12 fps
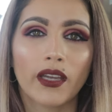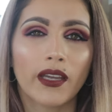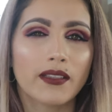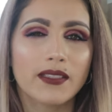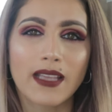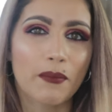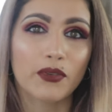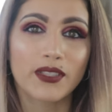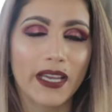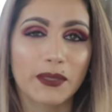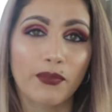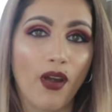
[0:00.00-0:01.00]
and sample
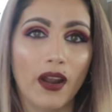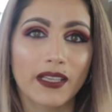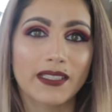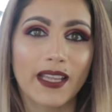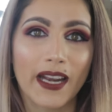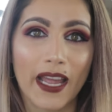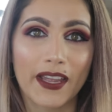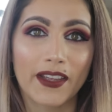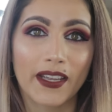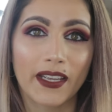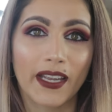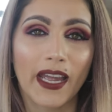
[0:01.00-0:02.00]
size products that I